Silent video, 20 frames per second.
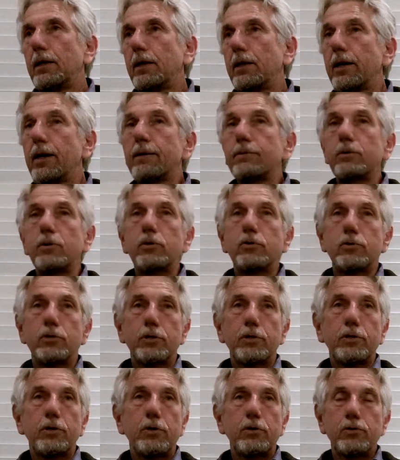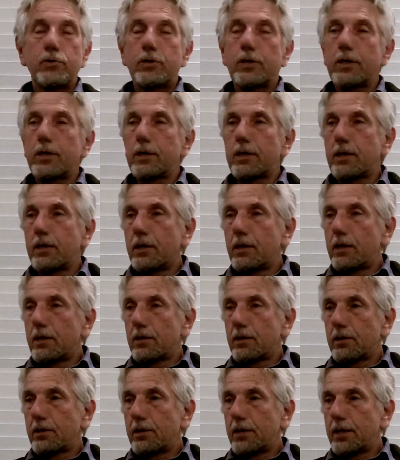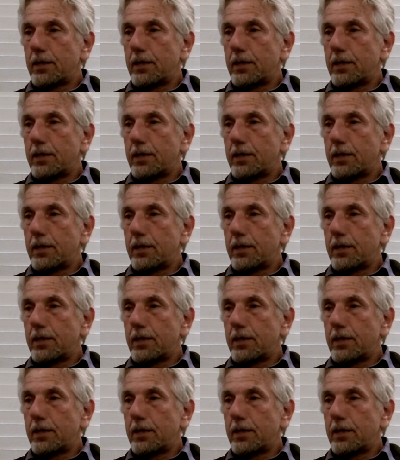Yeah, there's, there's uh, the,